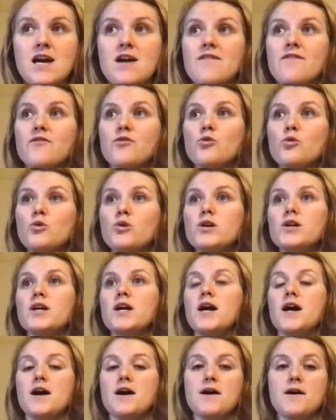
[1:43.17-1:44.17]
for,
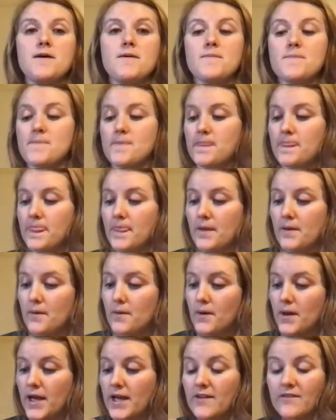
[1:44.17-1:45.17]

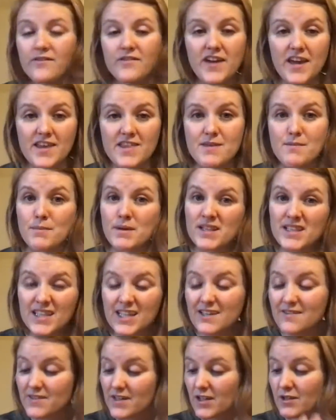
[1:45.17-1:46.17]
in faith,
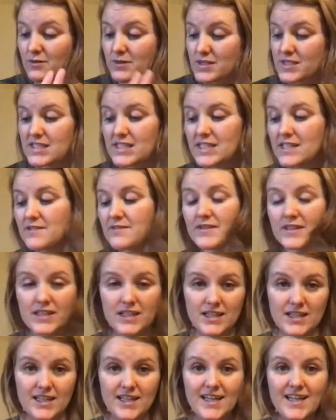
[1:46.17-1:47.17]
believing,
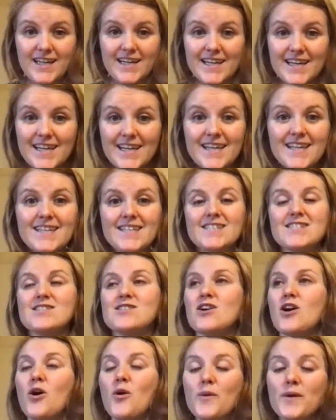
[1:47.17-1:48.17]
receiving, He is
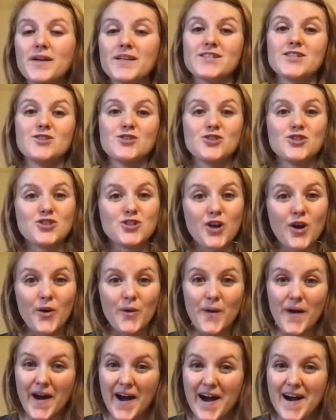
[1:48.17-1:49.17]
going to
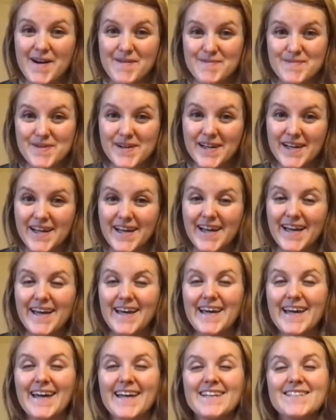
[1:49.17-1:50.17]
show up.
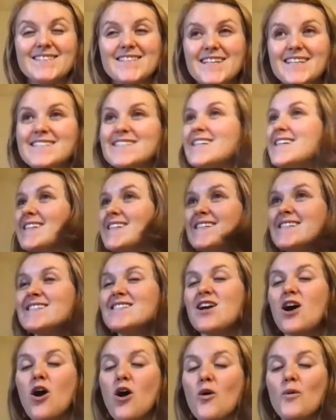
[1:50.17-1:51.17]
And He
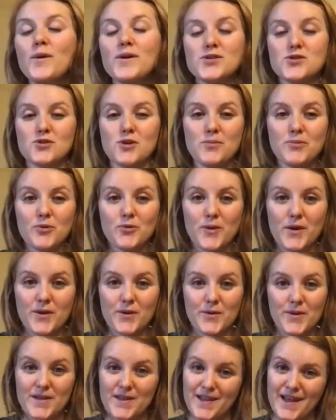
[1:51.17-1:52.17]
doesn't always show up the way that
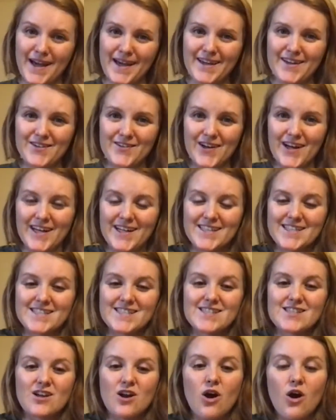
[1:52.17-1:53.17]
we like, right? It
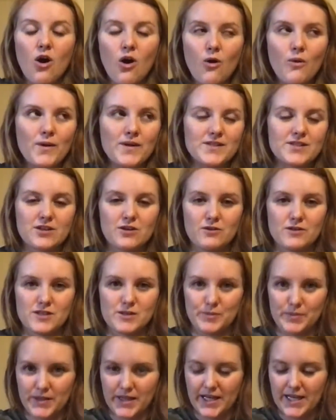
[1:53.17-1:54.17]
doesn't always go as
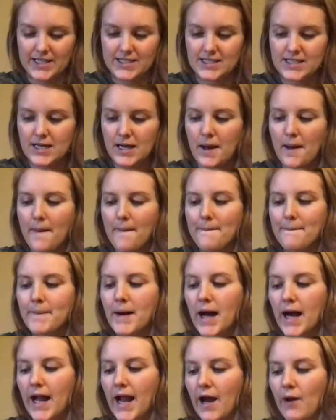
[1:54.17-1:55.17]
planned.
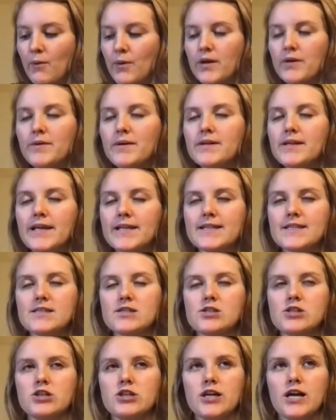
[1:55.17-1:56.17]
But I want to relate this
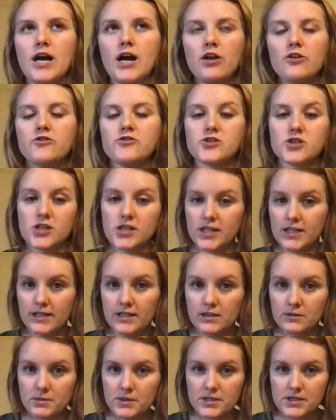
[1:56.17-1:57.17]
to your health journey a
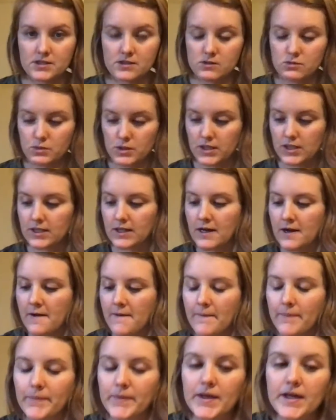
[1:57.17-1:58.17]
little bit this week,
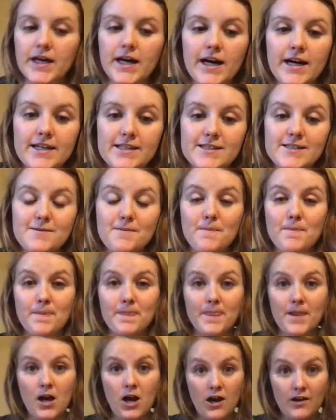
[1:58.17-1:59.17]
because
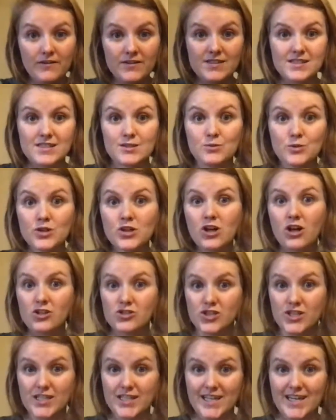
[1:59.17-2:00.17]
obviously we are all
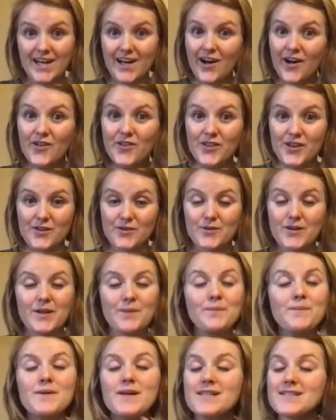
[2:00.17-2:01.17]
trying to get healthy
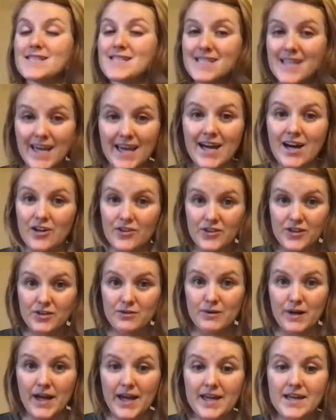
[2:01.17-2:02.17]
and stay healthy,
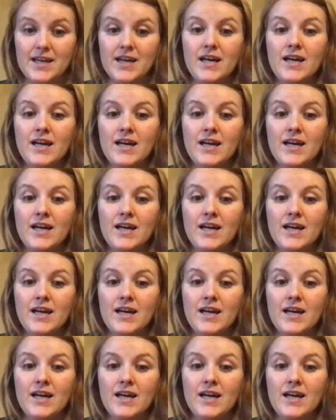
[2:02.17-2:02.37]
right?